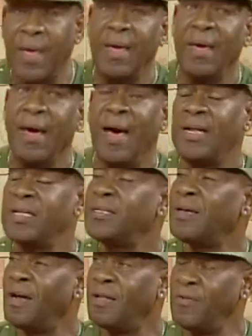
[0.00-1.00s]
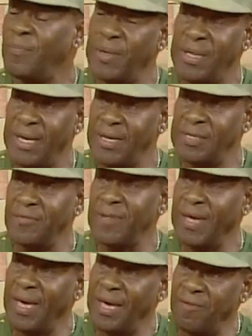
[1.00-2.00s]
Mm -hmm. And it started from the days of
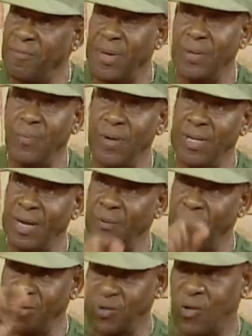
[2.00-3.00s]
the cavemen when there were